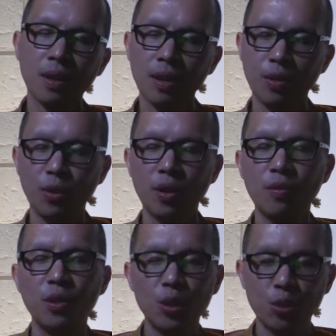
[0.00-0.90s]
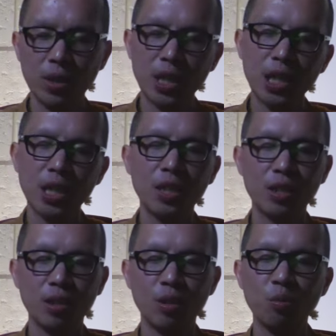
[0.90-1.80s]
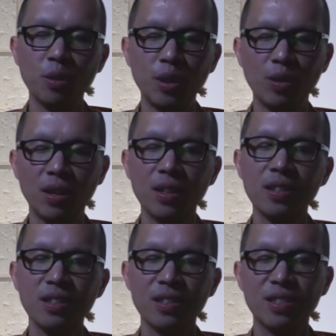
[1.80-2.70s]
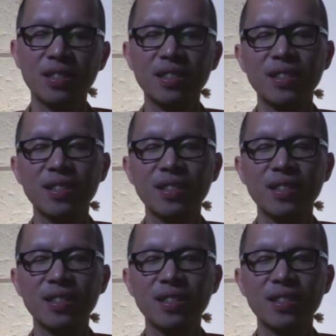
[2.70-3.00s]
And whenever you're ready, you can open your eyes